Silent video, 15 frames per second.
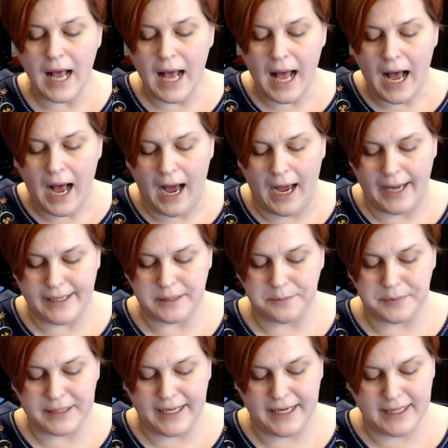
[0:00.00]
I
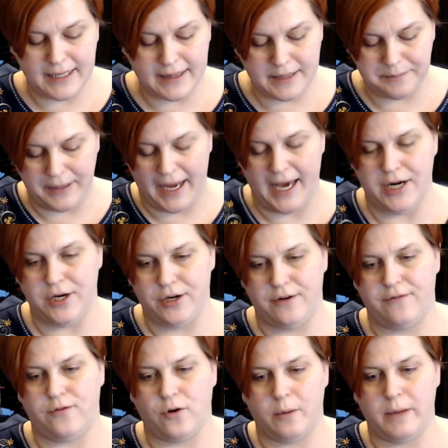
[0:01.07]
completed the pattern
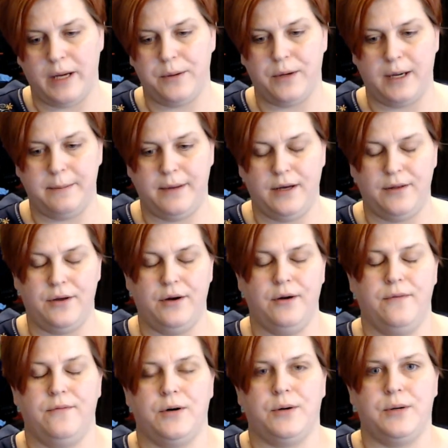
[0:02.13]
for my grandmother
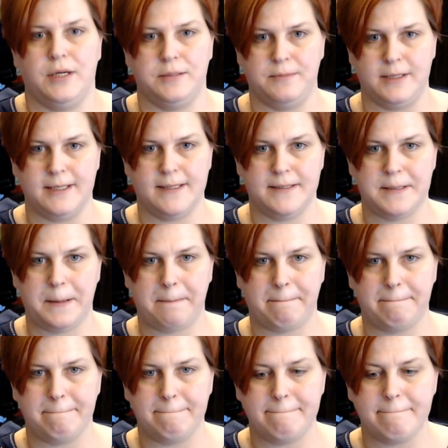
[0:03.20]
for Christmas.
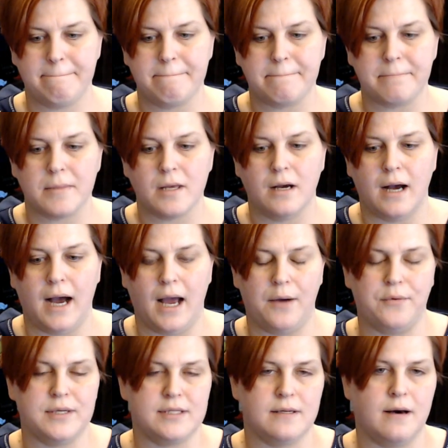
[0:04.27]
I
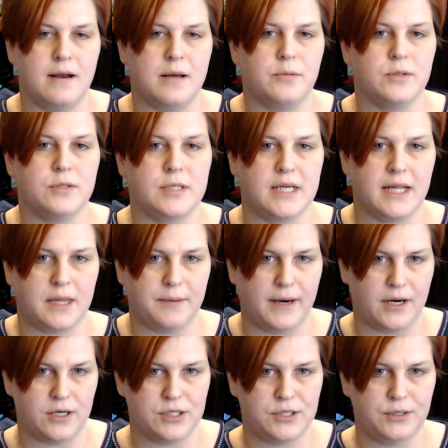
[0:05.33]
was not able to get the
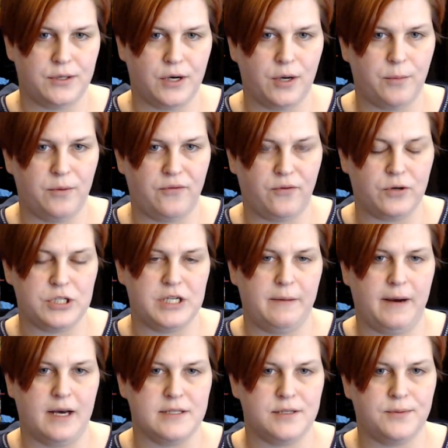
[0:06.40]
pattern to her before she
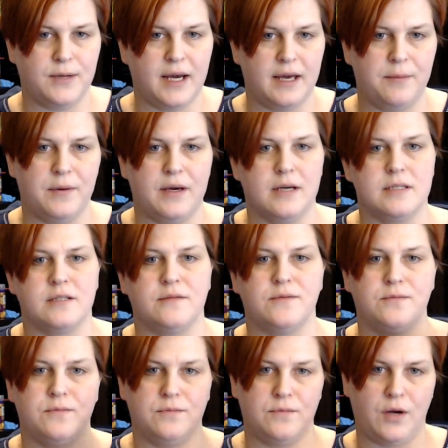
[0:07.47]
passed away because of
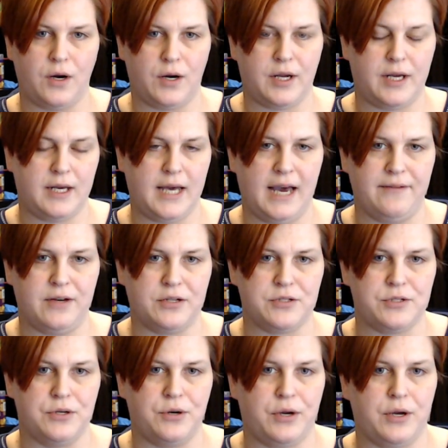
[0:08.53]
her having a
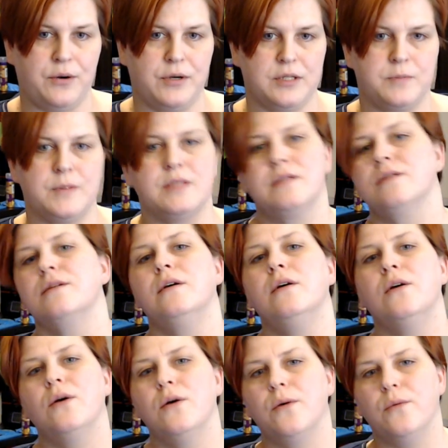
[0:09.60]
stroke at Christmas.
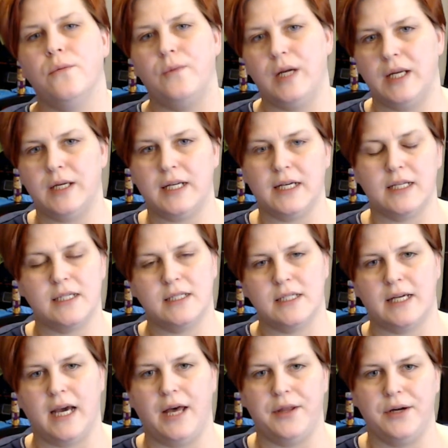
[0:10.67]
We didn't get
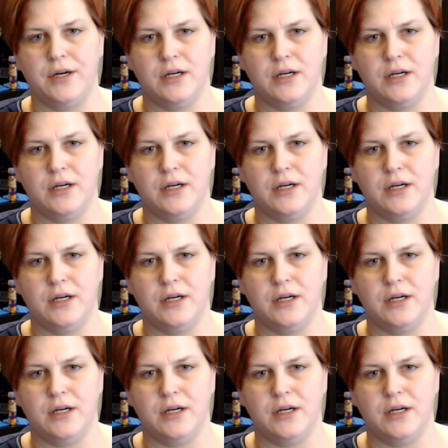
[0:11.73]
together.